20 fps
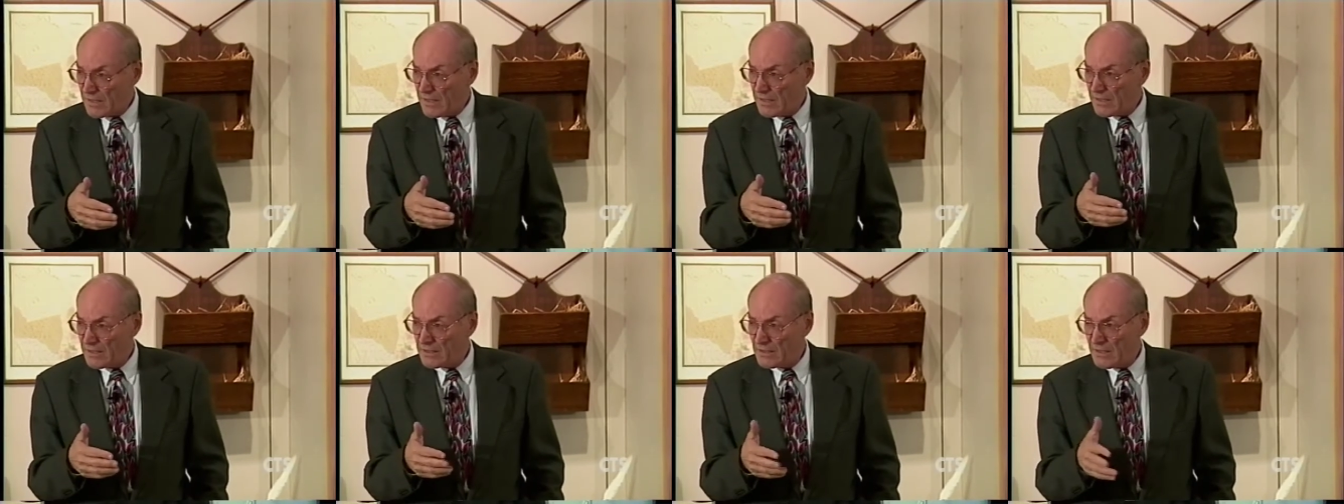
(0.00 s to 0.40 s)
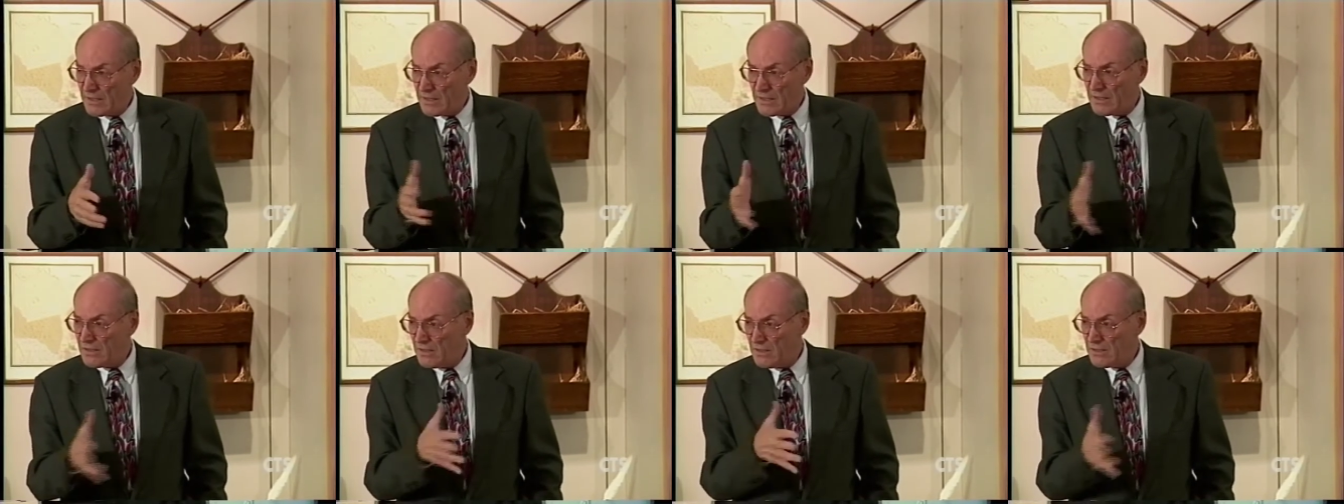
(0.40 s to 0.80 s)
and,
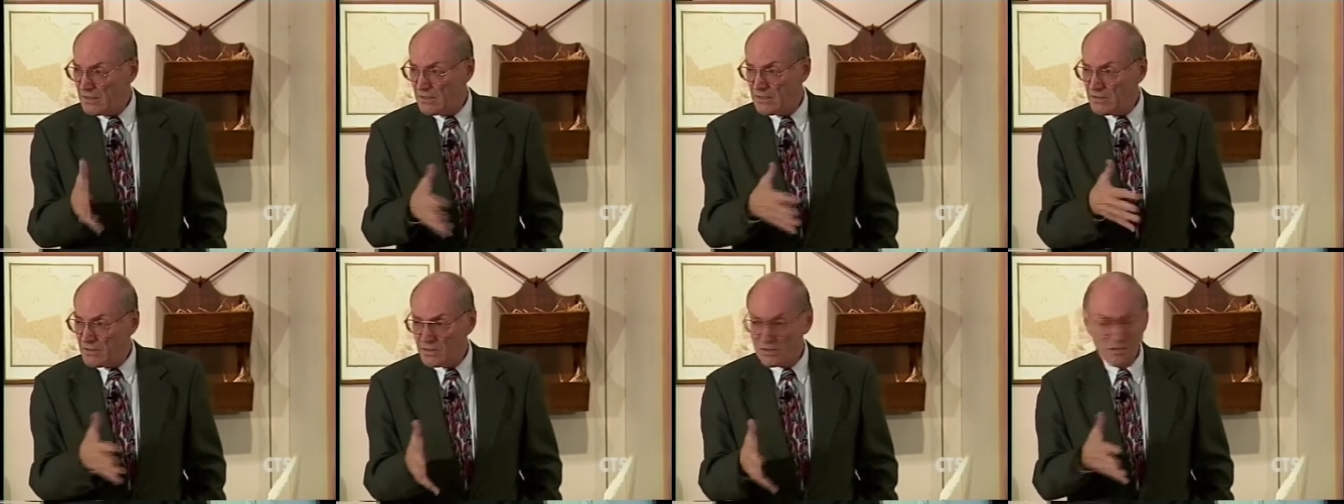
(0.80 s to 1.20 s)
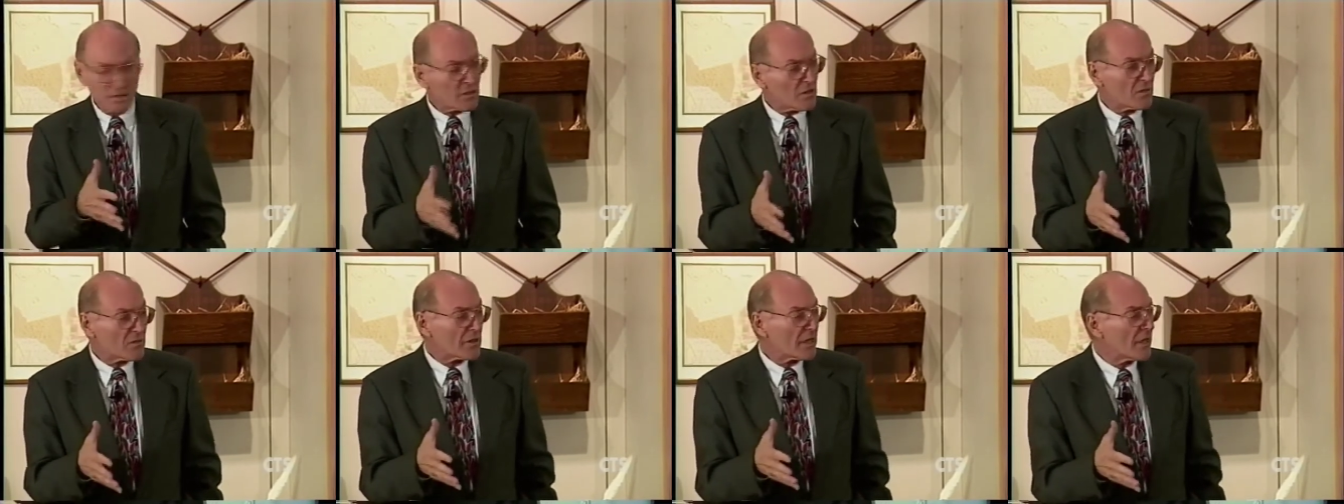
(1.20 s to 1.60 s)
and he couldn't
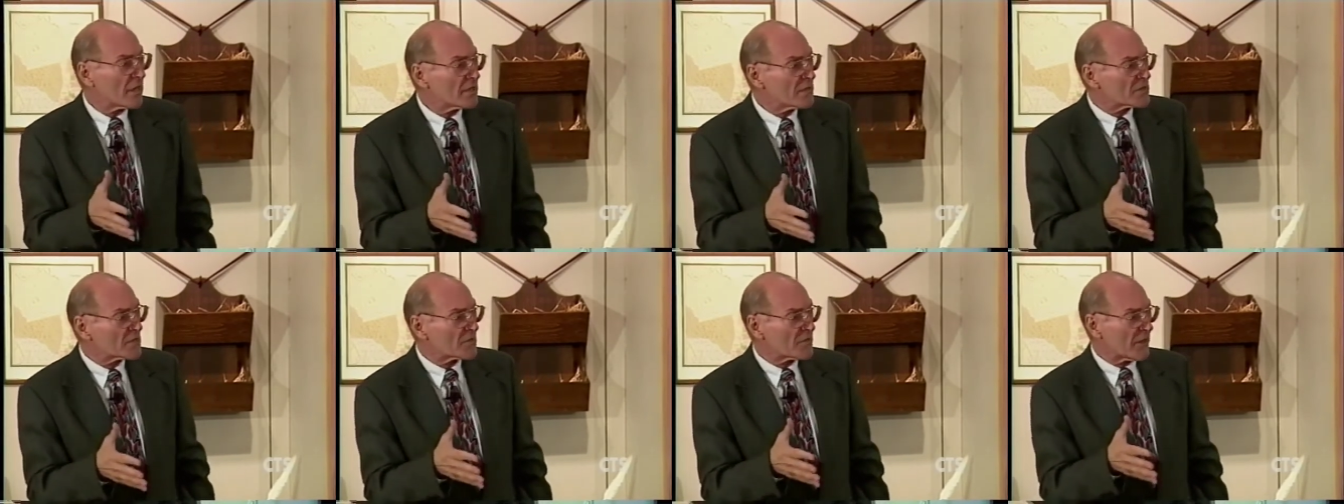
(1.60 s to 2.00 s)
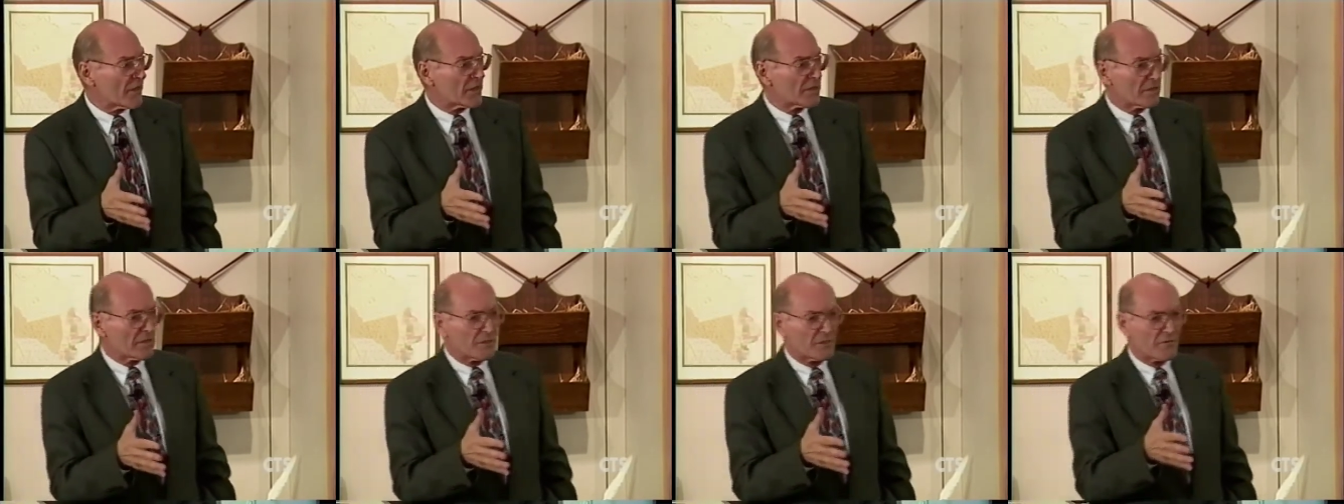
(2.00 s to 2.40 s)
locate his
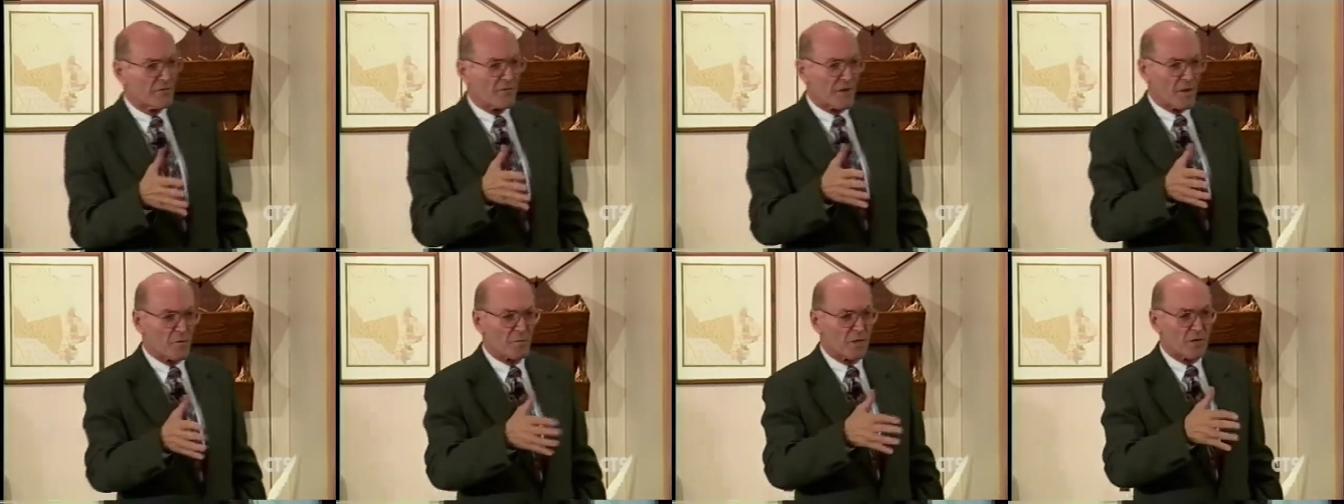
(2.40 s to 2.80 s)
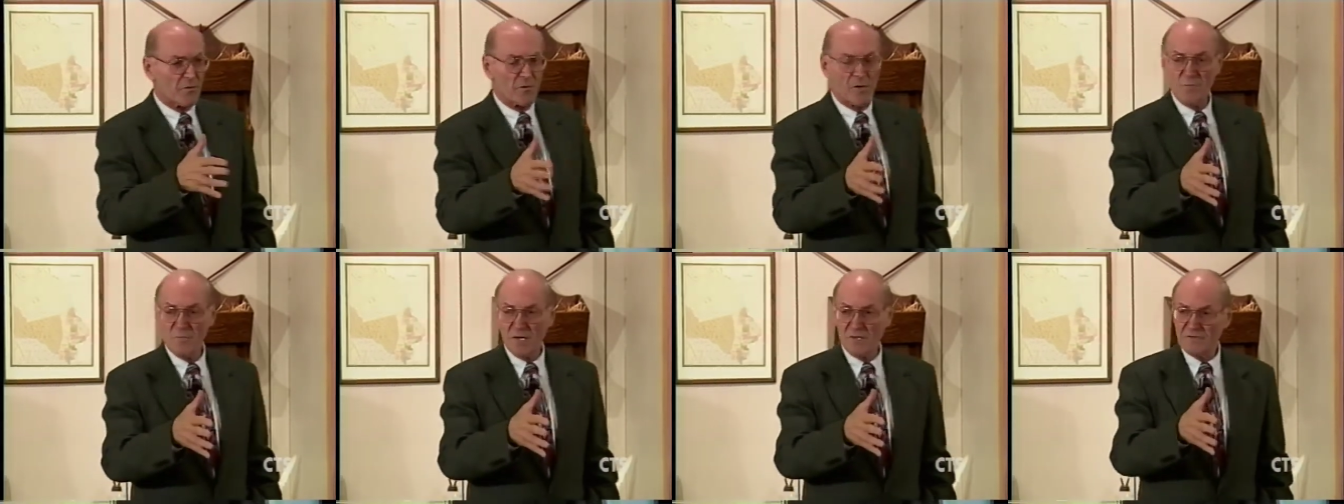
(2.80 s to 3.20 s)
friend, and the family
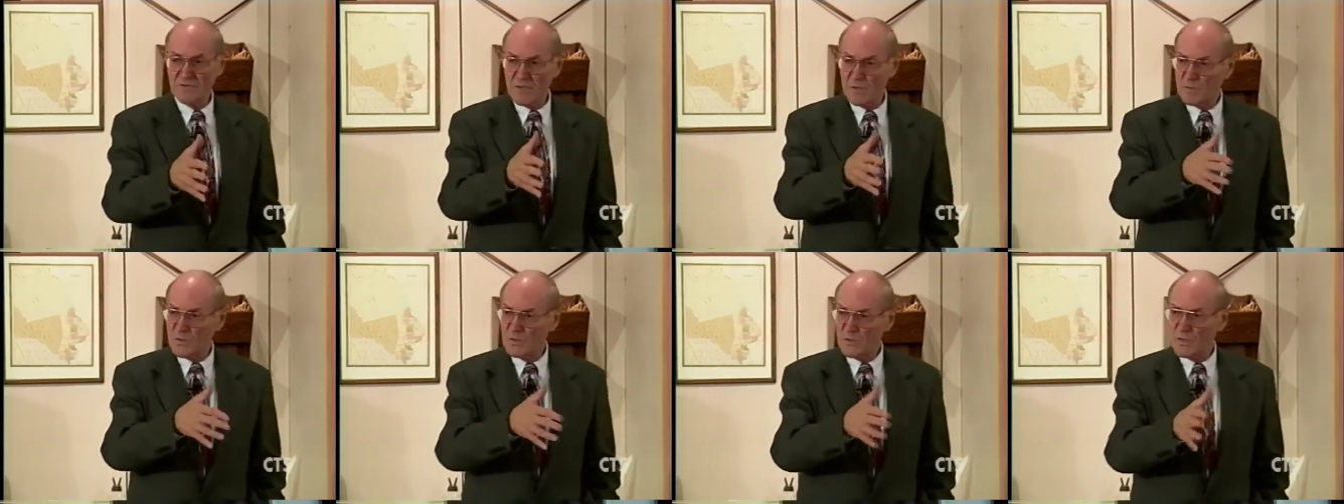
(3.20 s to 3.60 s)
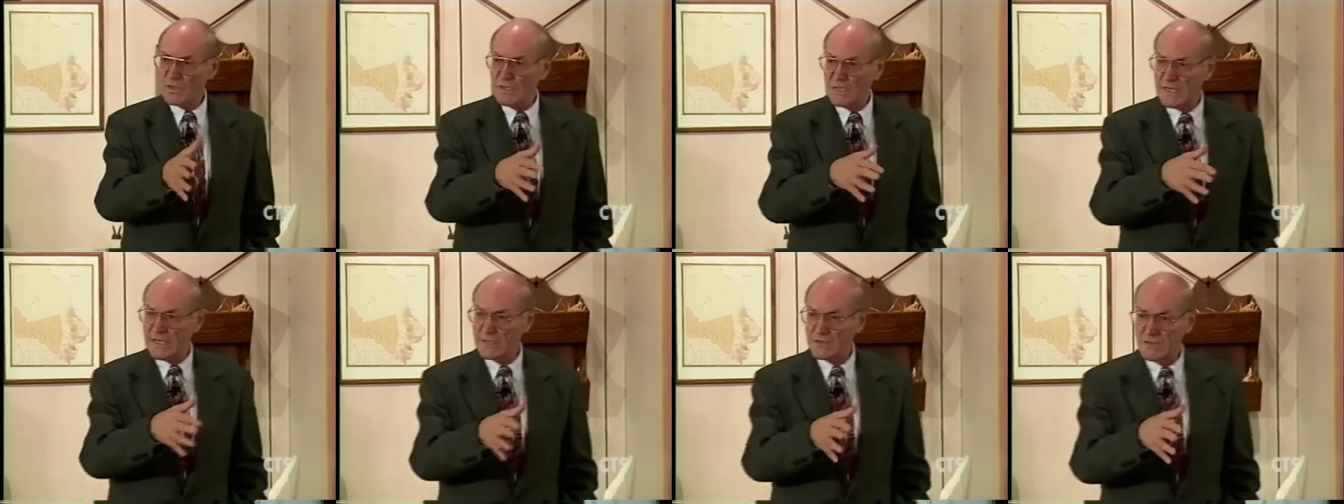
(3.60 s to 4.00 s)
rebuffed him and
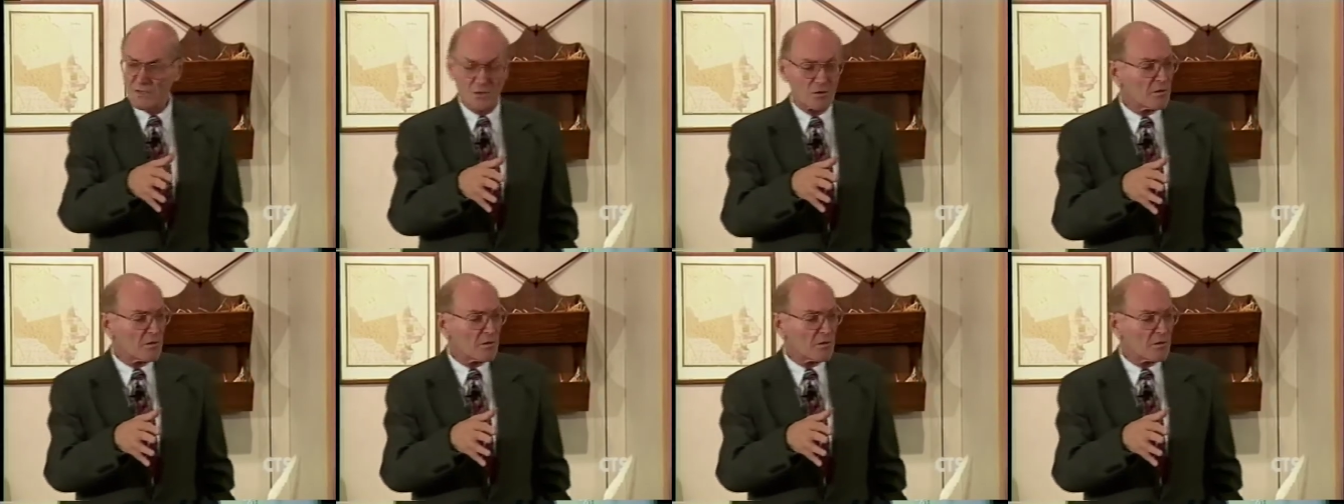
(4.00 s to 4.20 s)
wouldn't answer